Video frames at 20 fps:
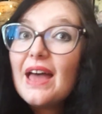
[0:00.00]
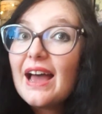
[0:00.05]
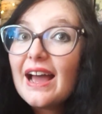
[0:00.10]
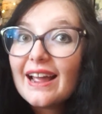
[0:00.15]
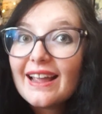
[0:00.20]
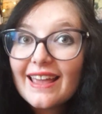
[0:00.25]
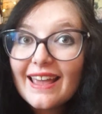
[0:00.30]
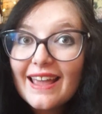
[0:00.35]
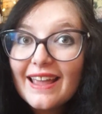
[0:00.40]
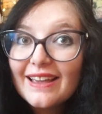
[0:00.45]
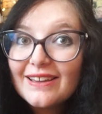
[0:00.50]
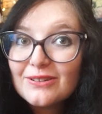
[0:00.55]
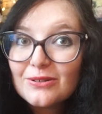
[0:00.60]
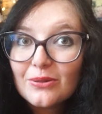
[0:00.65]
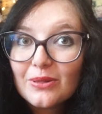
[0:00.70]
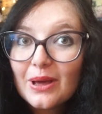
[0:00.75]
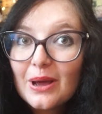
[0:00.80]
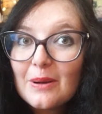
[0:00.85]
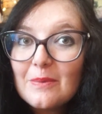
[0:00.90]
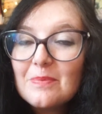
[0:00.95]
I can't handle
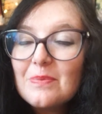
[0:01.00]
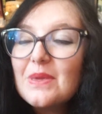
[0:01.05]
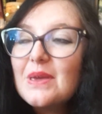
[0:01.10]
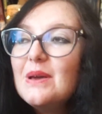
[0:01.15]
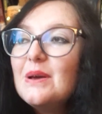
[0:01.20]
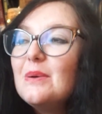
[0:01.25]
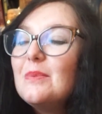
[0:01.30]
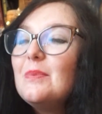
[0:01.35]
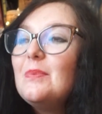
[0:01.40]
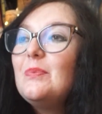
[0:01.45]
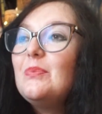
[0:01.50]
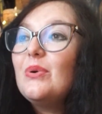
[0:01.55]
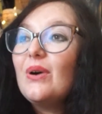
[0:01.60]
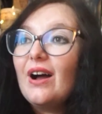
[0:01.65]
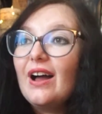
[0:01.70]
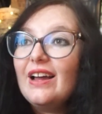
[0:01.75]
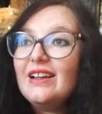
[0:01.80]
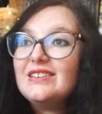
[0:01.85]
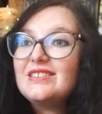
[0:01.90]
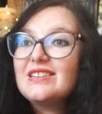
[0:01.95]
that.
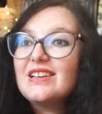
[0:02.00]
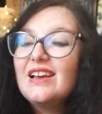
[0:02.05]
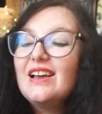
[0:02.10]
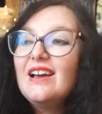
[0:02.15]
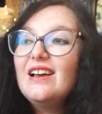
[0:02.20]
But